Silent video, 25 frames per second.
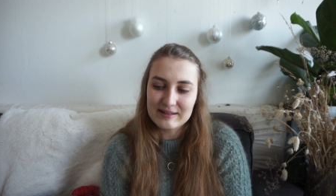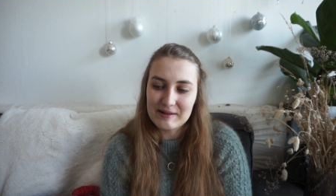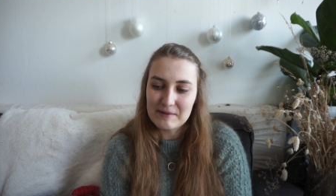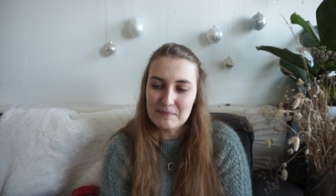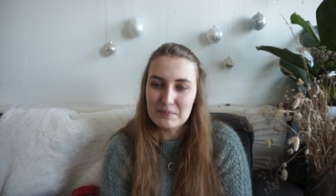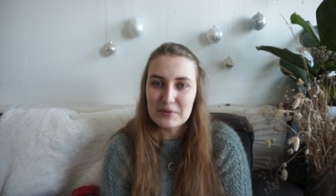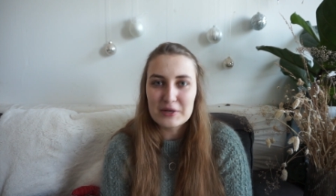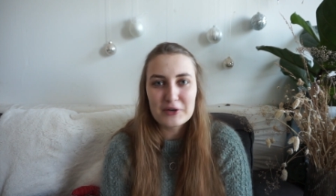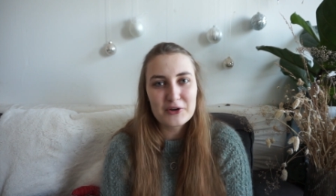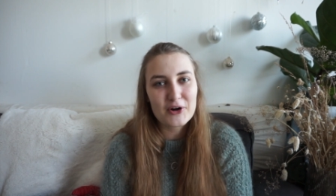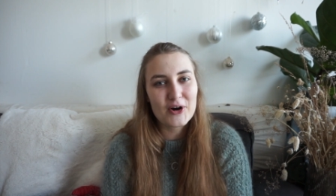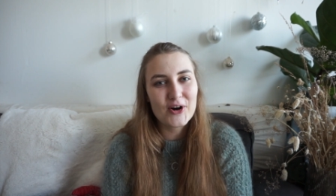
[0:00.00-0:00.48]

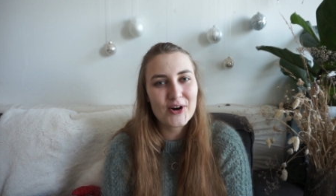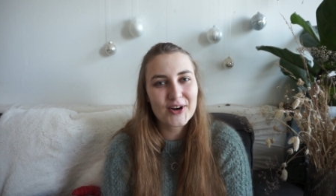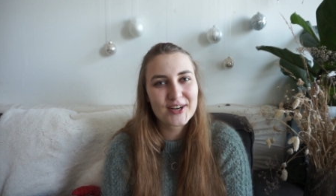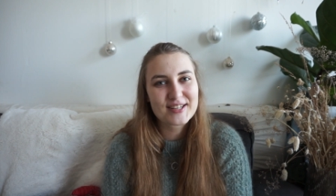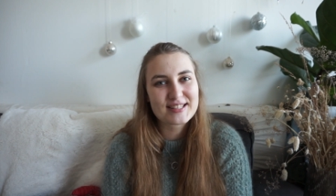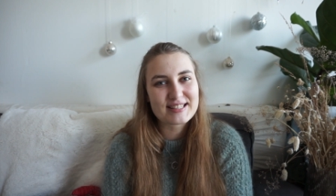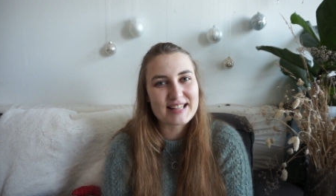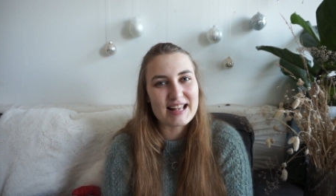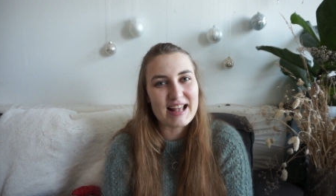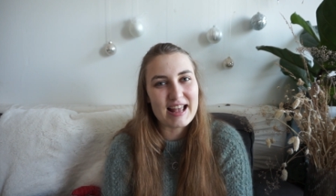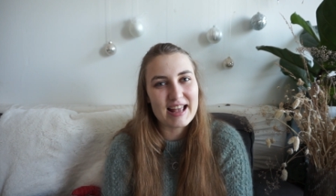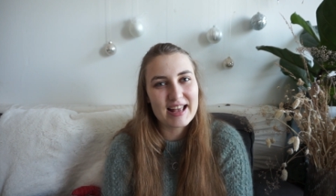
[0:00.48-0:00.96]

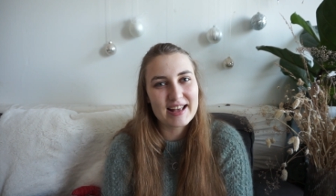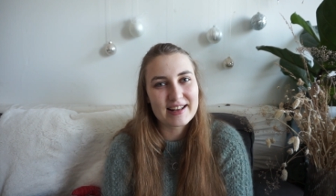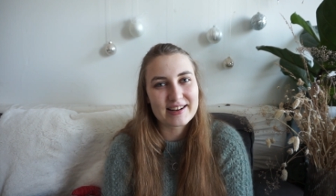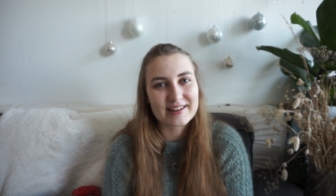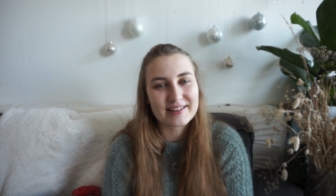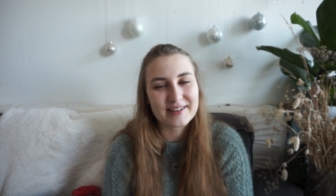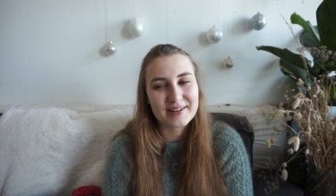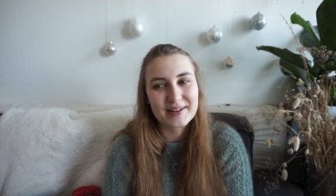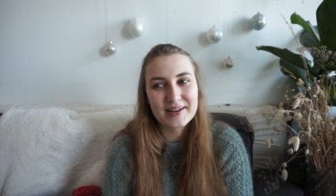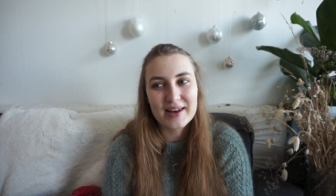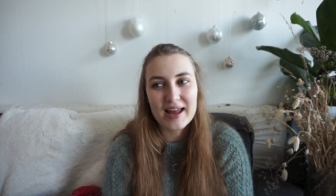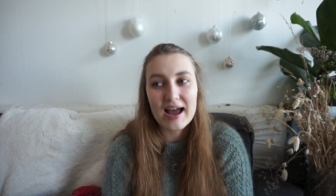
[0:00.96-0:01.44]
because I had
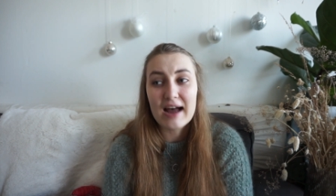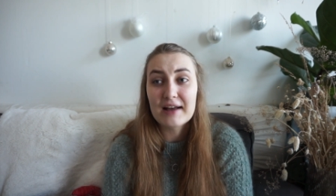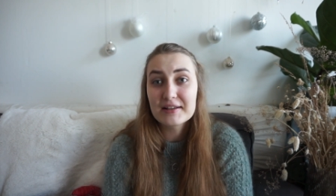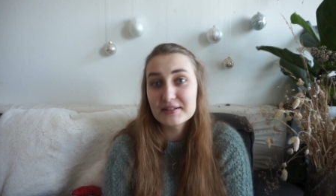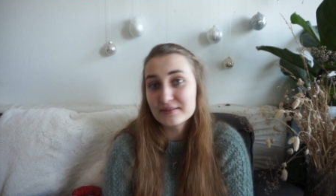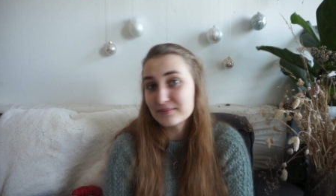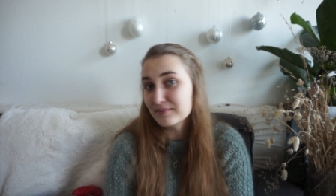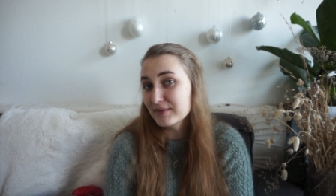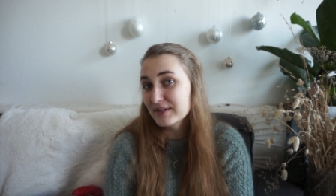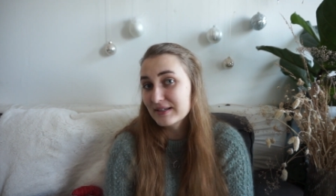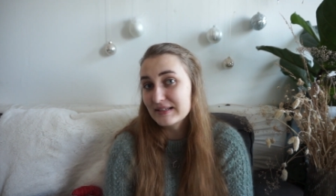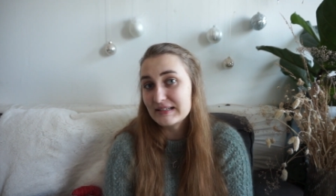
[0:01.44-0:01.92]
a
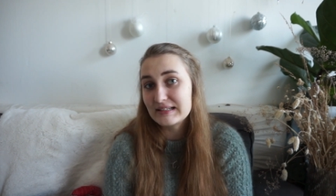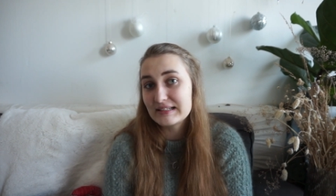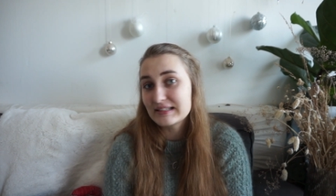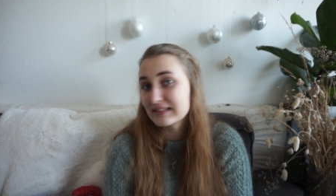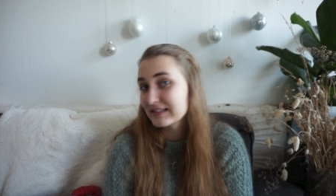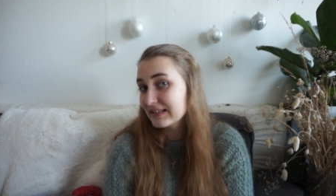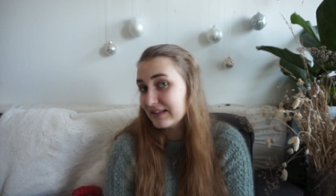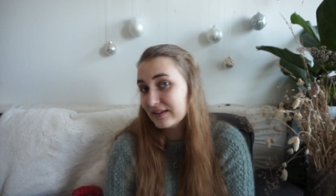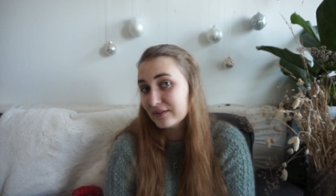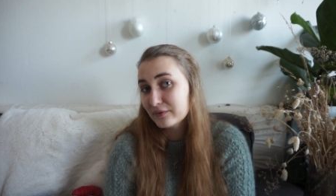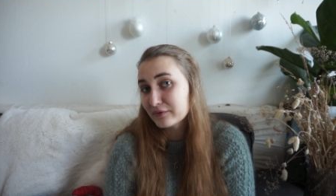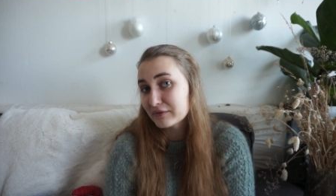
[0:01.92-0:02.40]
last minute
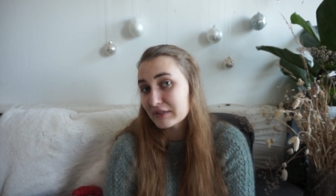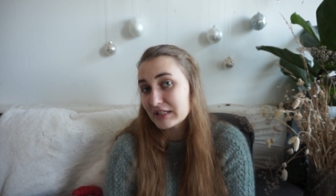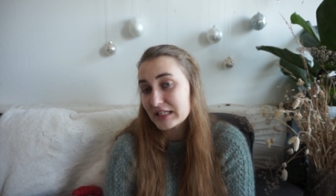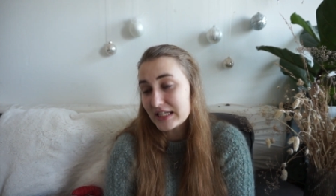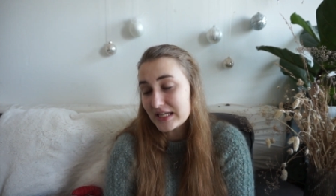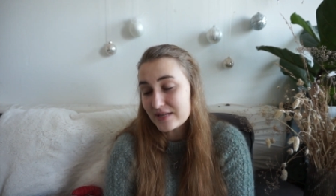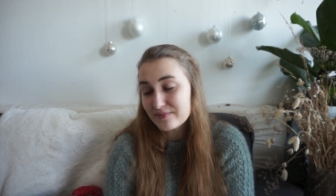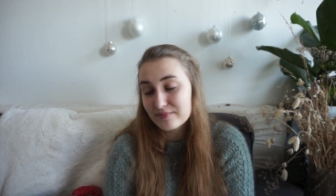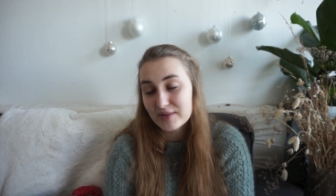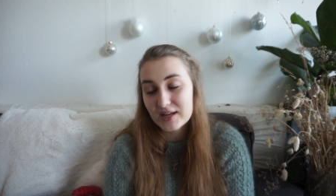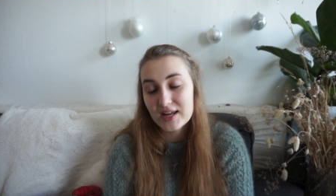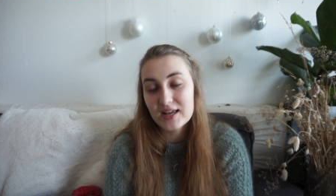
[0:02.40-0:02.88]
gift
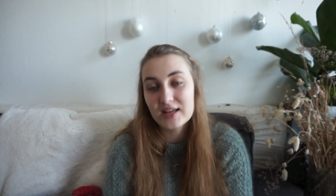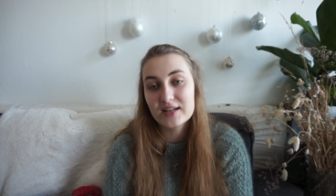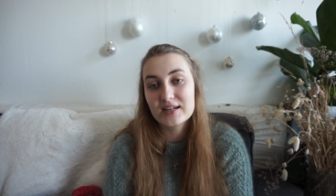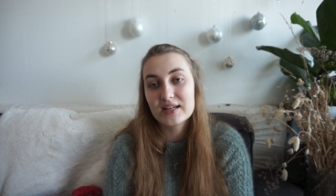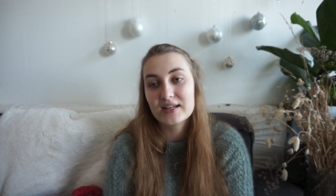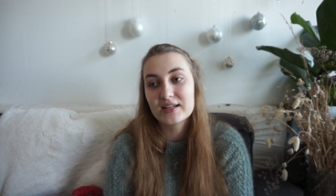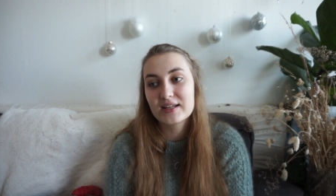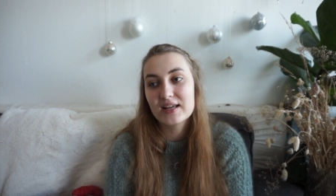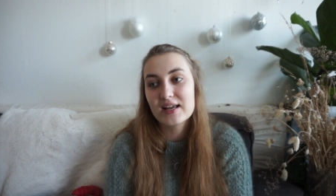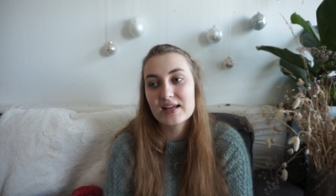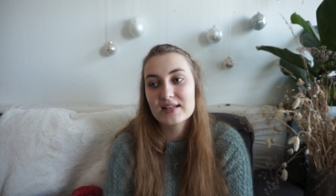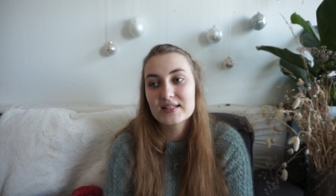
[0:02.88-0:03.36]
knitting plan, I
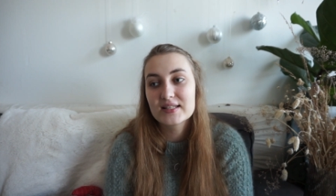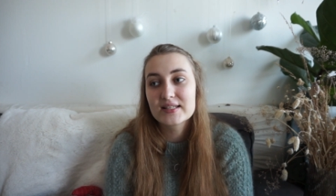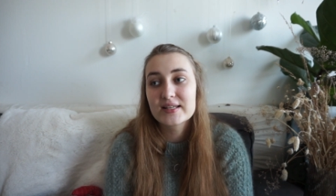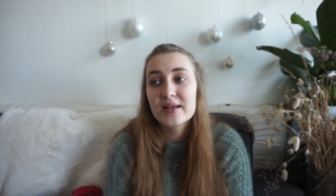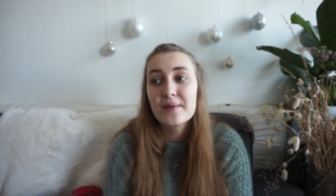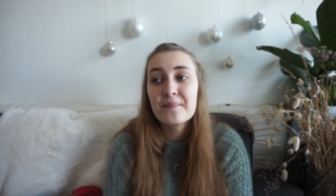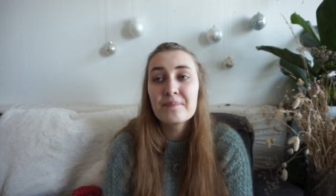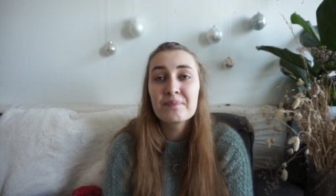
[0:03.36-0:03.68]
guess,